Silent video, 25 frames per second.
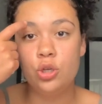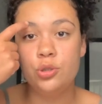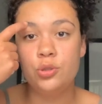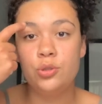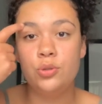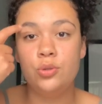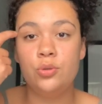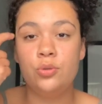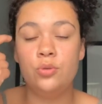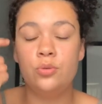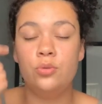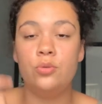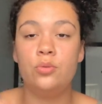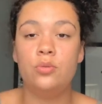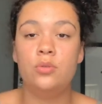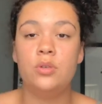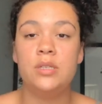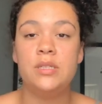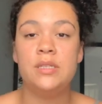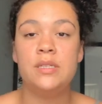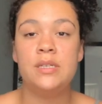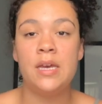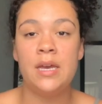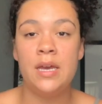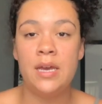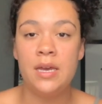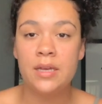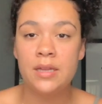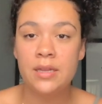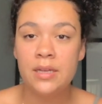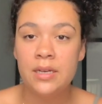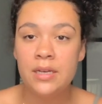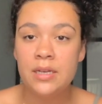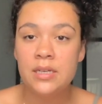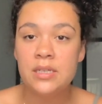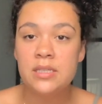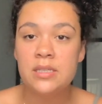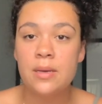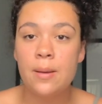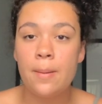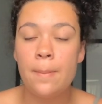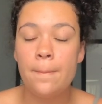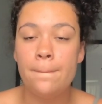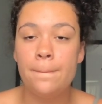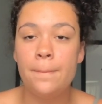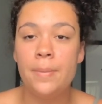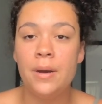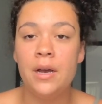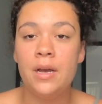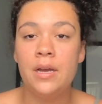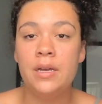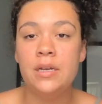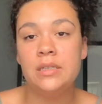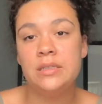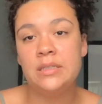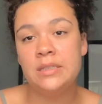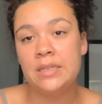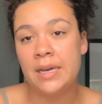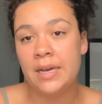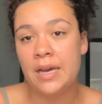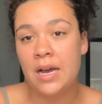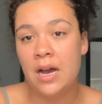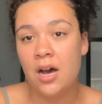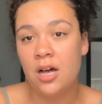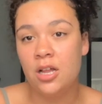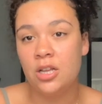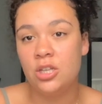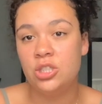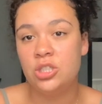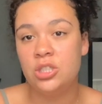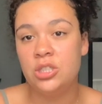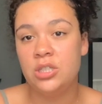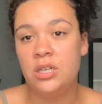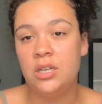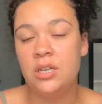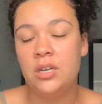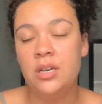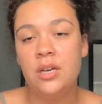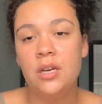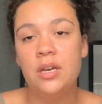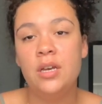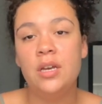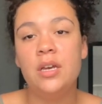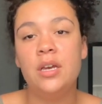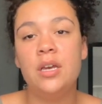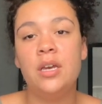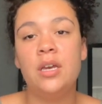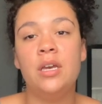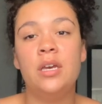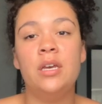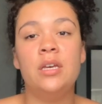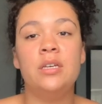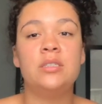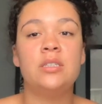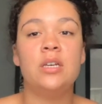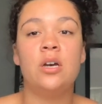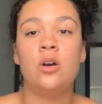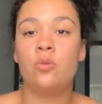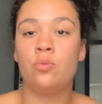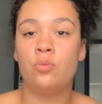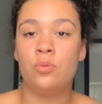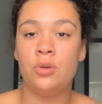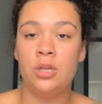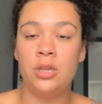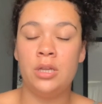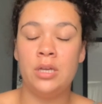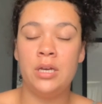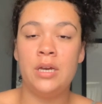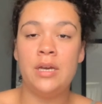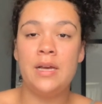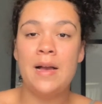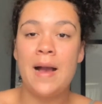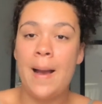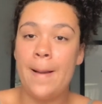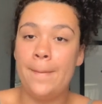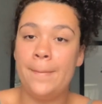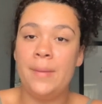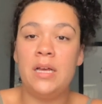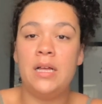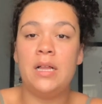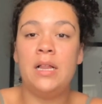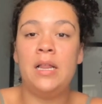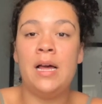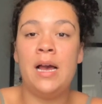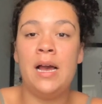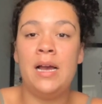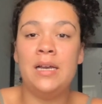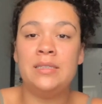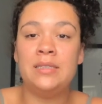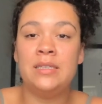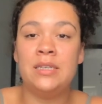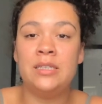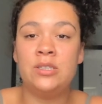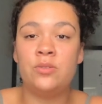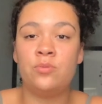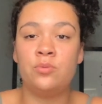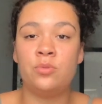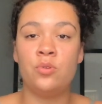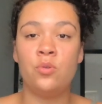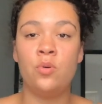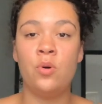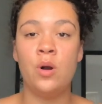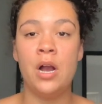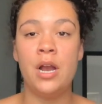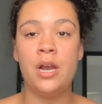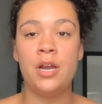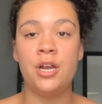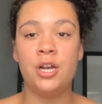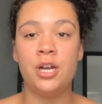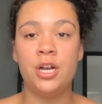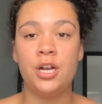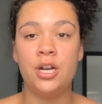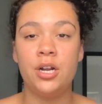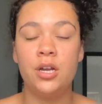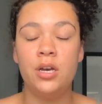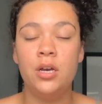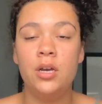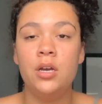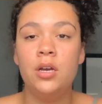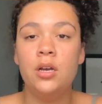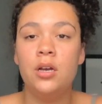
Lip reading: to take this, but psychology is a really common class that's required